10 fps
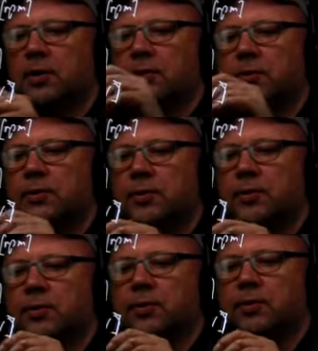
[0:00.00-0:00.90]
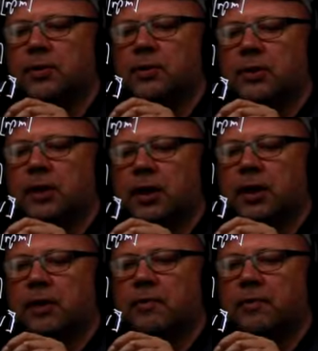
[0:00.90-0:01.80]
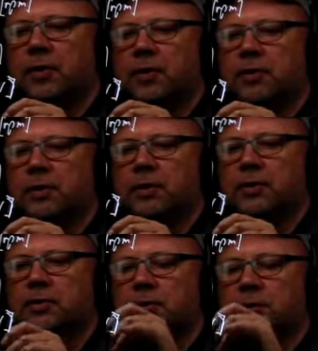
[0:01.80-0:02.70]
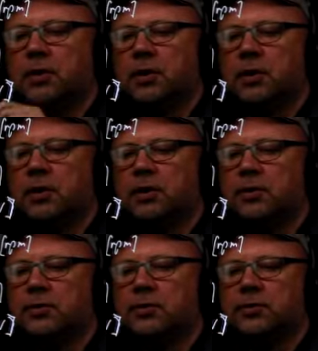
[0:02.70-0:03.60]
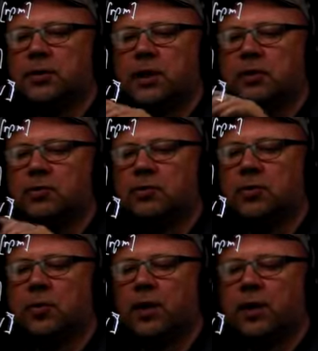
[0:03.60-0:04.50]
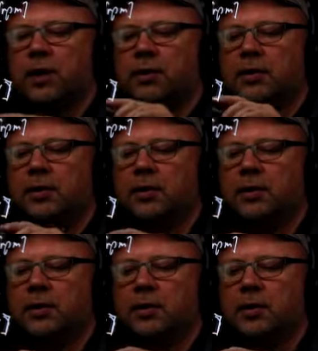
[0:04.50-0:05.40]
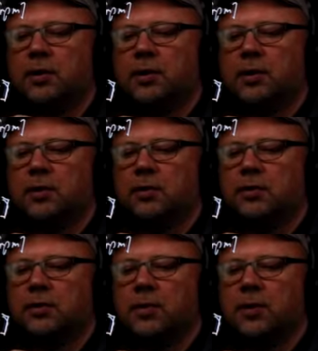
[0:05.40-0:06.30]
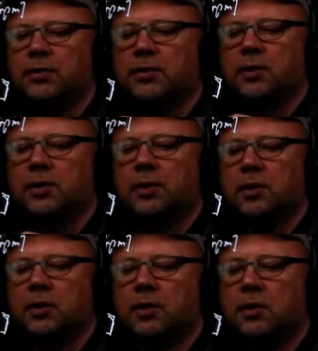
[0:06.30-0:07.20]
So the line voltage is uh, 208. So basically